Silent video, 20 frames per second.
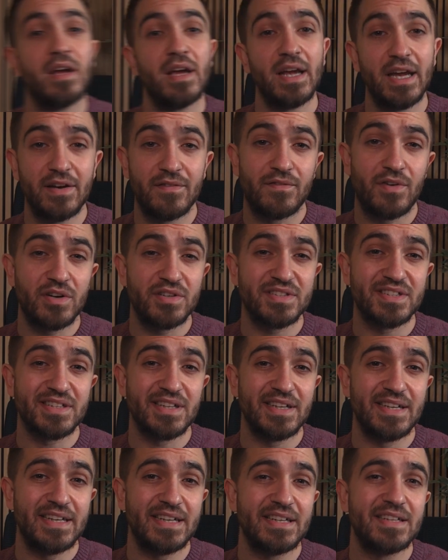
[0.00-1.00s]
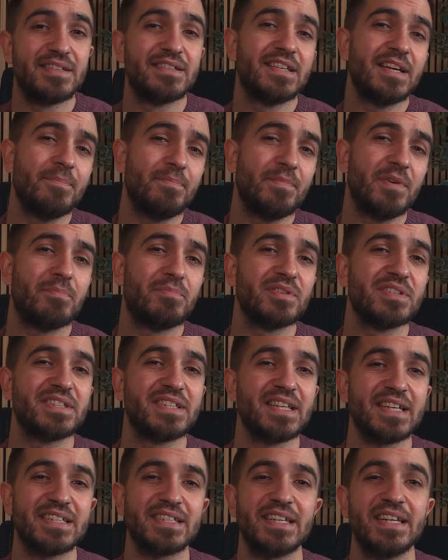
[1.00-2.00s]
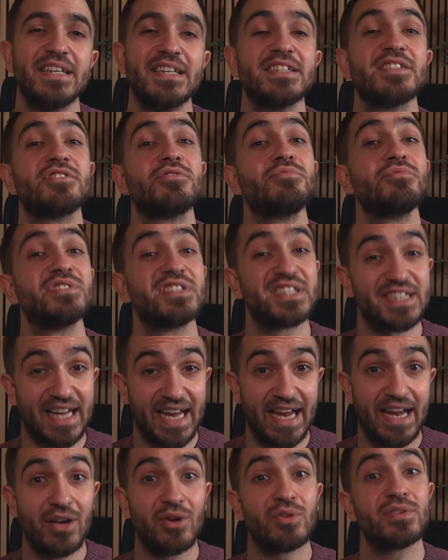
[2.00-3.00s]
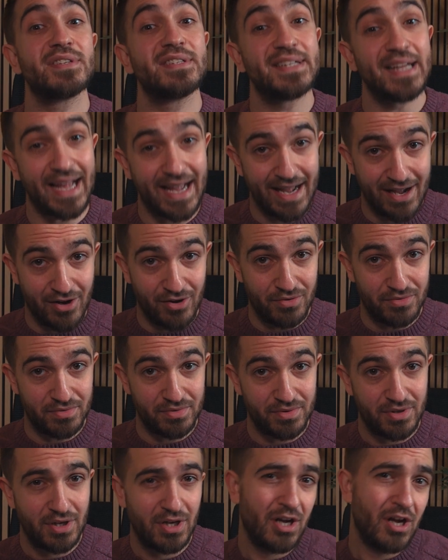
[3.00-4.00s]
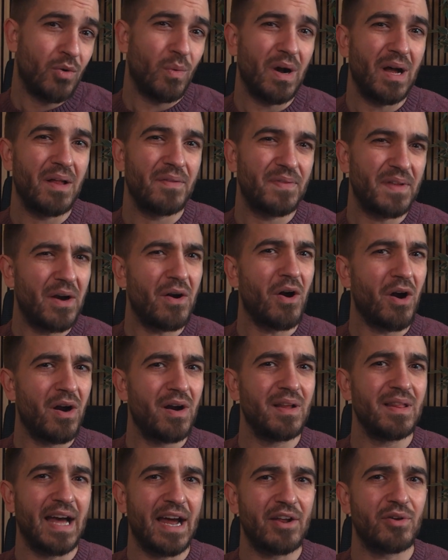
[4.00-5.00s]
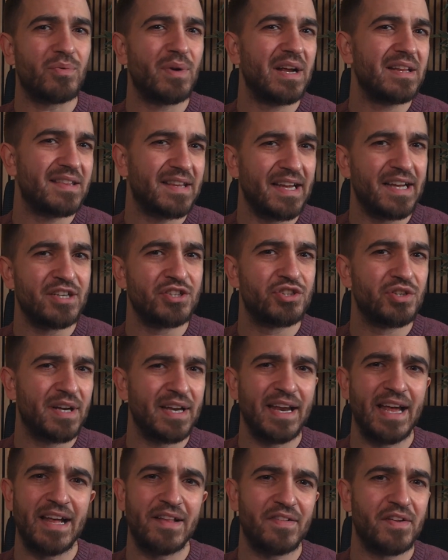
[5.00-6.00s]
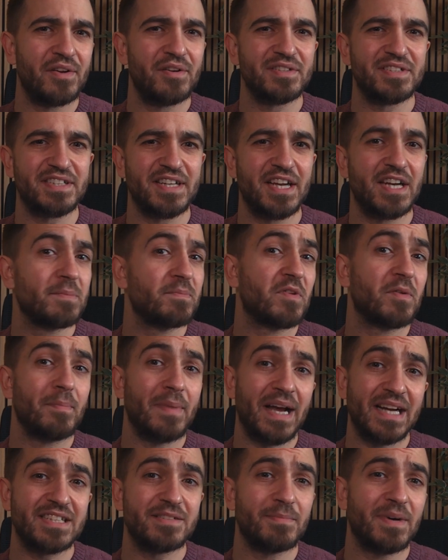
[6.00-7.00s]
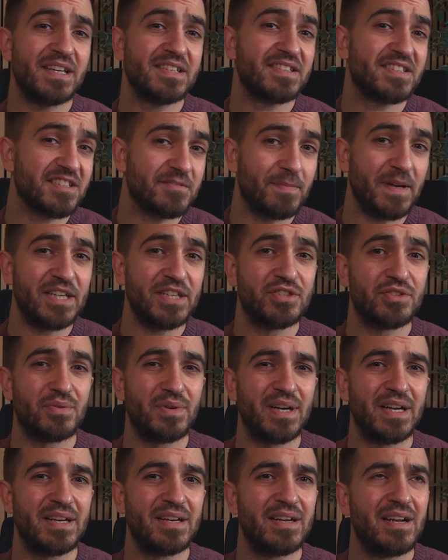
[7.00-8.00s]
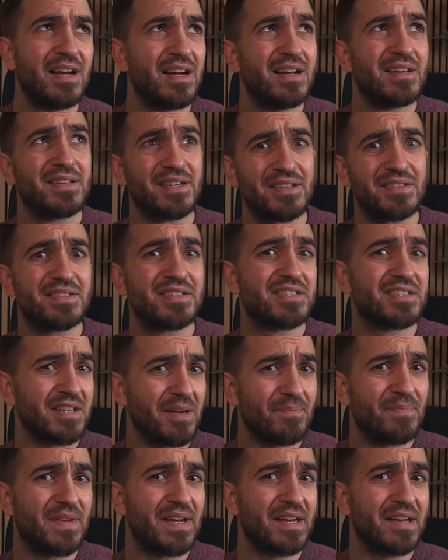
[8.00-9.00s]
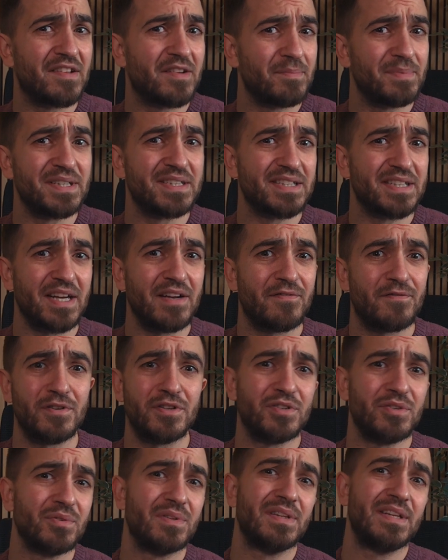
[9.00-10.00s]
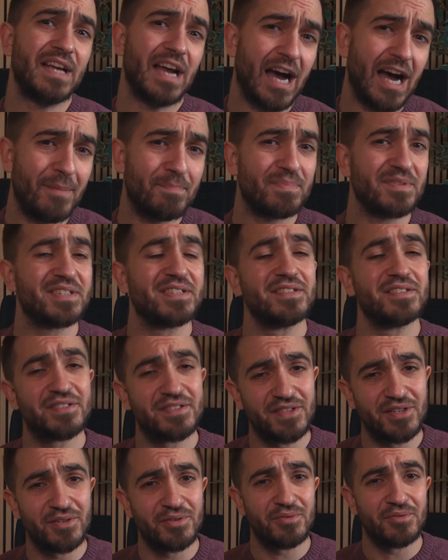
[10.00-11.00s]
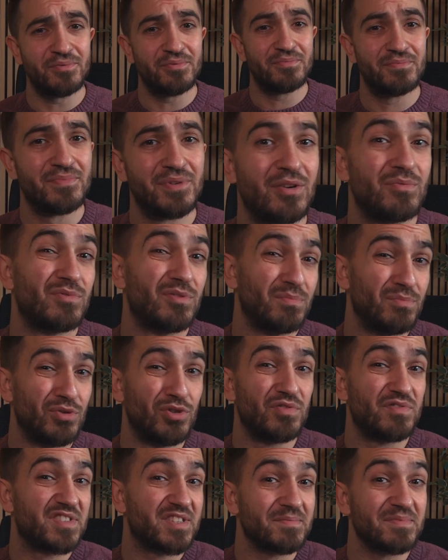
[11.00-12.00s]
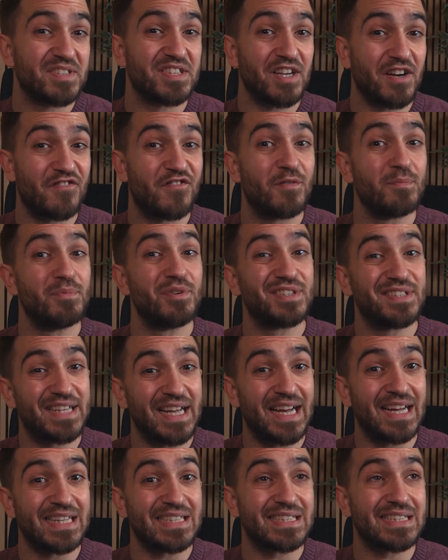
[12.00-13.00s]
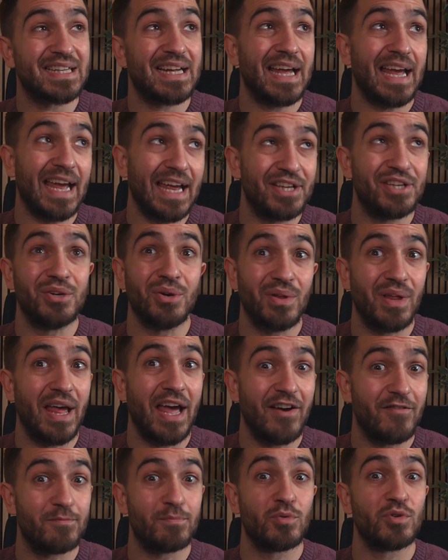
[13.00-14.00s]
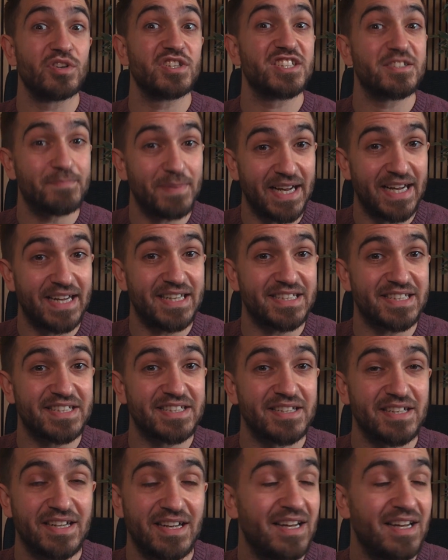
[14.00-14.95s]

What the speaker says: Inversely, tip number 6 is to scale down. While there are a lot of great things you can add to your setup to maximize the space you're in, there's something to be said for doing the opposite too. Remove some stuff from your desk and you'll have more space.